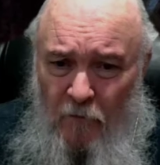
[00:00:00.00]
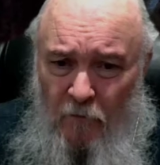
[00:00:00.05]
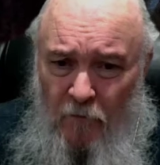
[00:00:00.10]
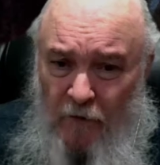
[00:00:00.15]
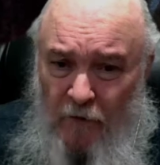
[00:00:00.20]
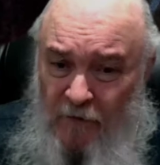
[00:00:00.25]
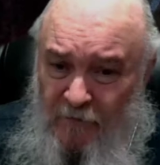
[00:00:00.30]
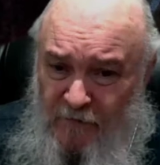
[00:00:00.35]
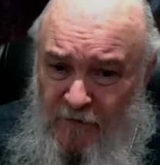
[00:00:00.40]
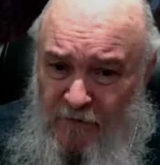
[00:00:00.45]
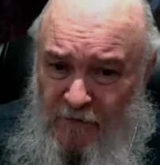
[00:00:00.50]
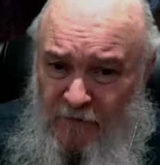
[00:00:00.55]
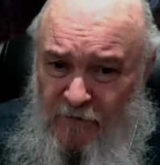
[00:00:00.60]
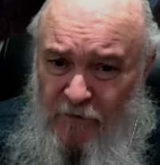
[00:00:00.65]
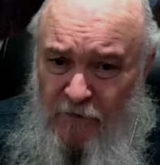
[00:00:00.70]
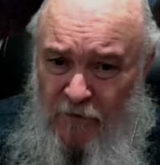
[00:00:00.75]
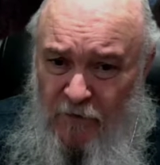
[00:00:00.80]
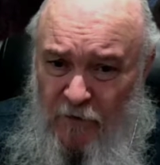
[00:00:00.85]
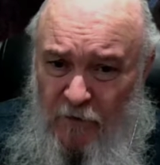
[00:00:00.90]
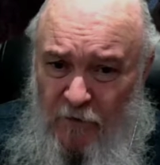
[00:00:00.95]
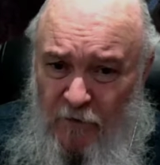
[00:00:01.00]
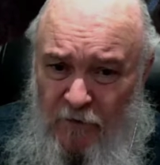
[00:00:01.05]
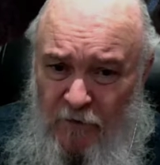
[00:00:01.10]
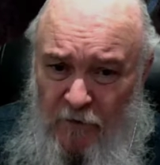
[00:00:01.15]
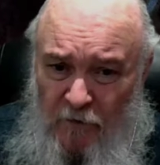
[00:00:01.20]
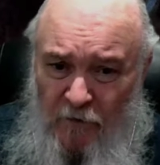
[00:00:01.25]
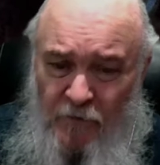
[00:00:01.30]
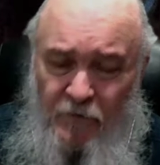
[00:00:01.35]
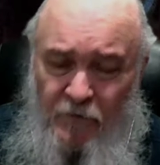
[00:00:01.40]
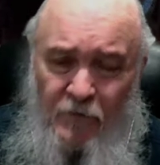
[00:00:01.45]
Blessings to you and
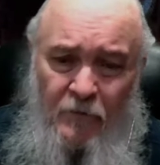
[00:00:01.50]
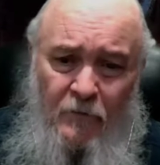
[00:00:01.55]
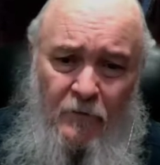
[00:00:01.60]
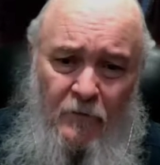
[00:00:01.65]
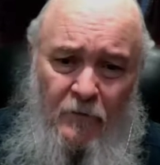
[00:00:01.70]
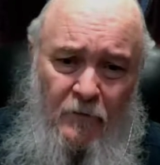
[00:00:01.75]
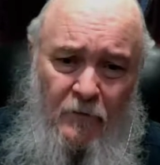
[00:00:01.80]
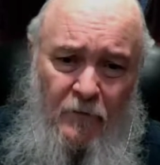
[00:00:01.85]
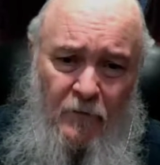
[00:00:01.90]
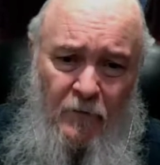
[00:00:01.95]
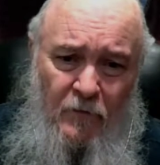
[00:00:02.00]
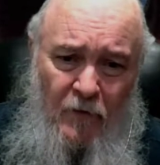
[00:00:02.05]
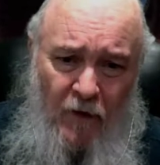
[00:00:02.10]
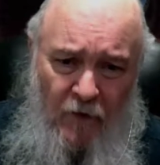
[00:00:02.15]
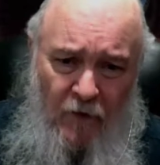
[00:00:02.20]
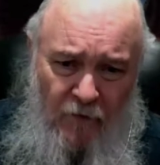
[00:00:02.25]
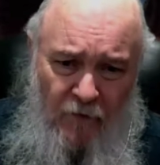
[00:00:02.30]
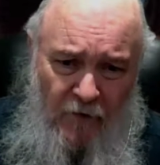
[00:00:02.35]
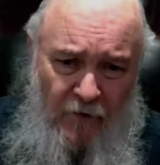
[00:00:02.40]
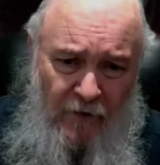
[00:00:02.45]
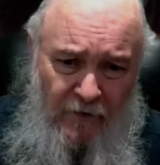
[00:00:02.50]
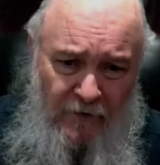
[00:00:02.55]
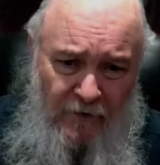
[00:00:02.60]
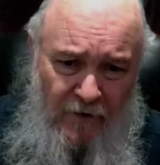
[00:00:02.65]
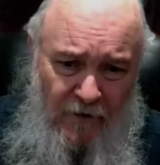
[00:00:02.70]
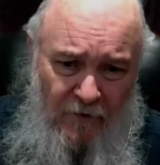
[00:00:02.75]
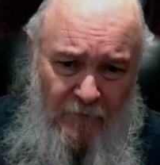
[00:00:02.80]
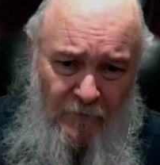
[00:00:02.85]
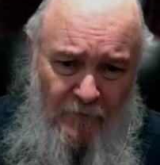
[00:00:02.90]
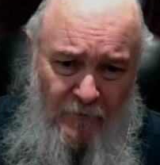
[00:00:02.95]
yours. Have a great day.